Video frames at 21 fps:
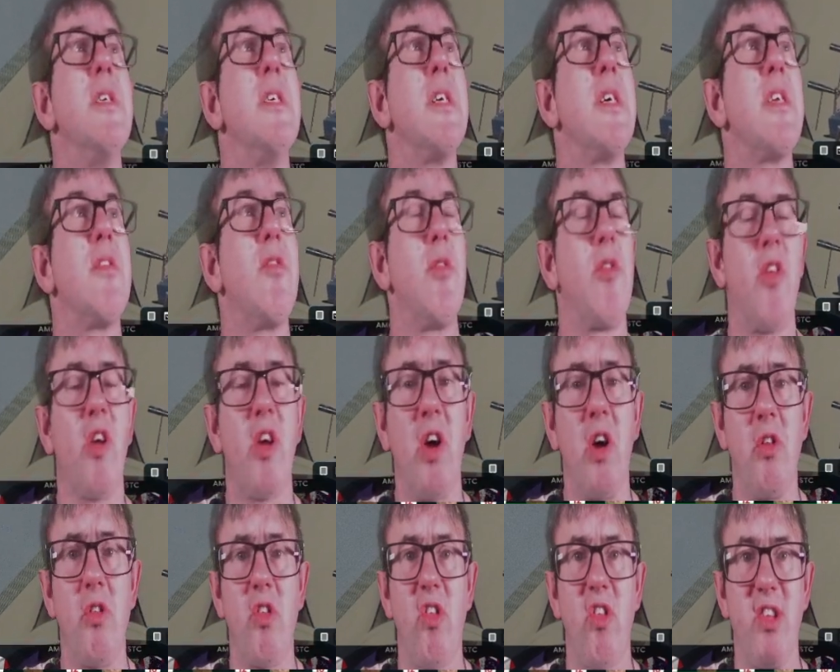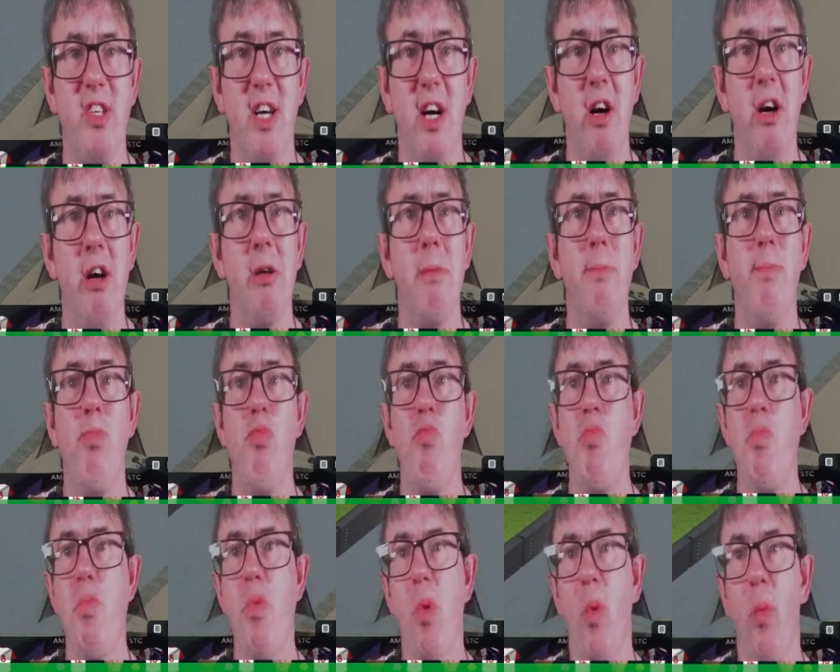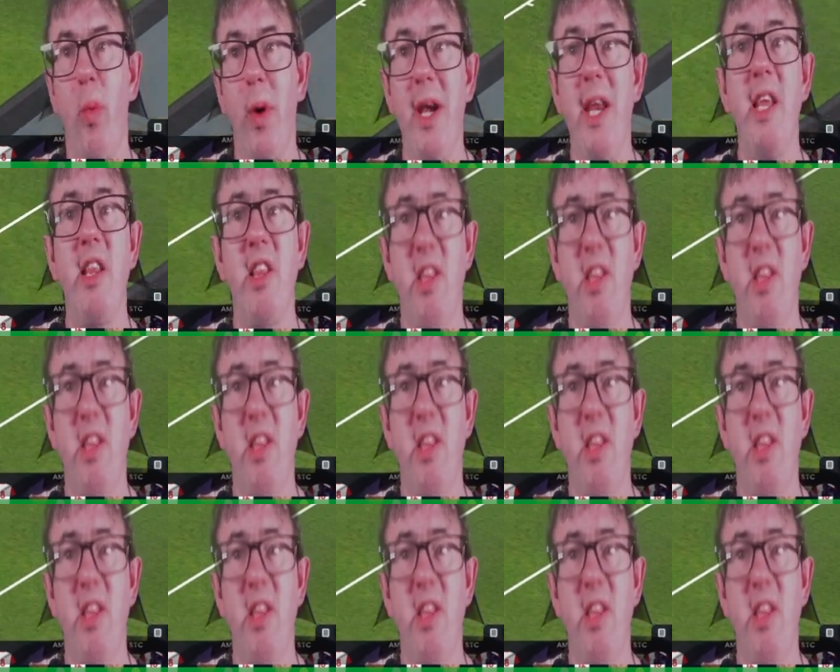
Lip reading: So it's a good start. We need